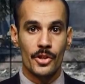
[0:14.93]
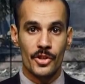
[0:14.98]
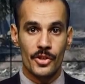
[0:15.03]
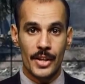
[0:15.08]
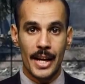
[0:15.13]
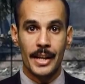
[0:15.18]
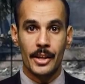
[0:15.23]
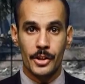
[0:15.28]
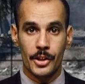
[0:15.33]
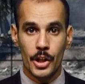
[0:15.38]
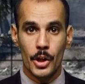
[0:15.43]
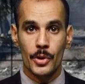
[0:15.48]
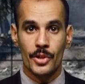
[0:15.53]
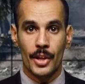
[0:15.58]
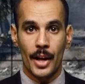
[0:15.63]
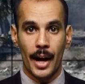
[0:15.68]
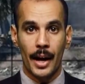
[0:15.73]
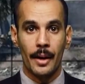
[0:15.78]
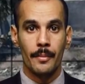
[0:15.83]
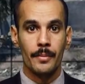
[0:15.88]
stated
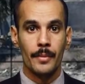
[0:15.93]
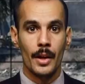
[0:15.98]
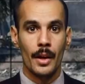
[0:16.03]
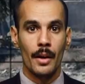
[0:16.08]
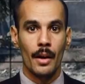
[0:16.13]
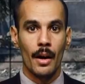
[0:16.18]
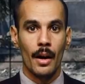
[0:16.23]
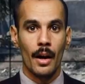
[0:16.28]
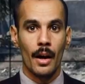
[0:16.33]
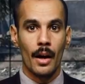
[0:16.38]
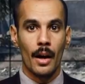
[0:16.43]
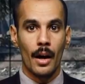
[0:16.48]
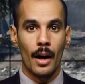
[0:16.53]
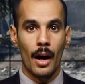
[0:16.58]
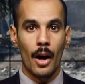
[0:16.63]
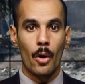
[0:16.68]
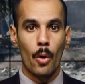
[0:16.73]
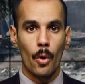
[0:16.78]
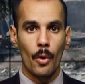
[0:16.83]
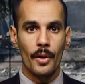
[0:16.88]
Tuesday.
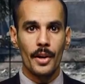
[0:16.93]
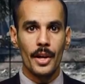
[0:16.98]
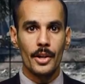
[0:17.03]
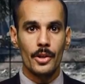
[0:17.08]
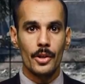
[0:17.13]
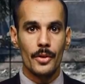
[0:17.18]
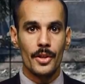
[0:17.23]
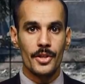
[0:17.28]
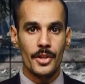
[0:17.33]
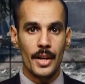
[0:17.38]
According to the